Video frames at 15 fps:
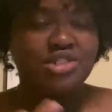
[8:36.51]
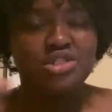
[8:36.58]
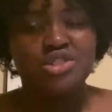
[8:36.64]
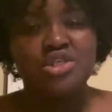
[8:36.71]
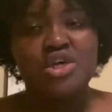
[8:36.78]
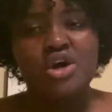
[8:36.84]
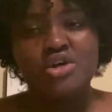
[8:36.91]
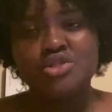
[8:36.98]
And
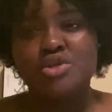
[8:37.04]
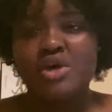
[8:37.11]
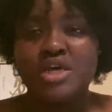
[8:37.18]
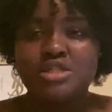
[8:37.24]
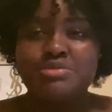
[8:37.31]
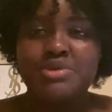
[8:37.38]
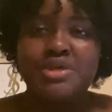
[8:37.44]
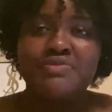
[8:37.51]
she also
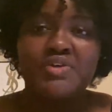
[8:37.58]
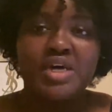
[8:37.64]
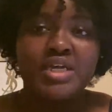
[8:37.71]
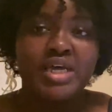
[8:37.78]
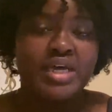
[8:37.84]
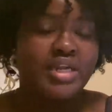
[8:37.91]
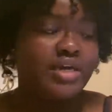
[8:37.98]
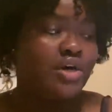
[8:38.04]
asked me if I
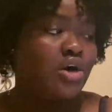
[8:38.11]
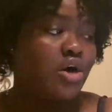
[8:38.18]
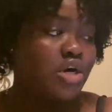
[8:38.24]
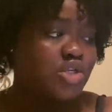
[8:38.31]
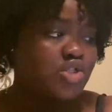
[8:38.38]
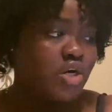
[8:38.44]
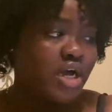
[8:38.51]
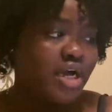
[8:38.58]
had a
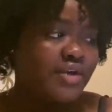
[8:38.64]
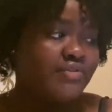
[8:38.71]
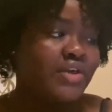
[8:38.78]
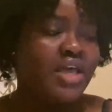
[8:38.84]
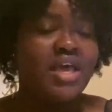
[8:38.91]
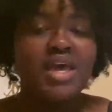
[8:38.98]
hard drive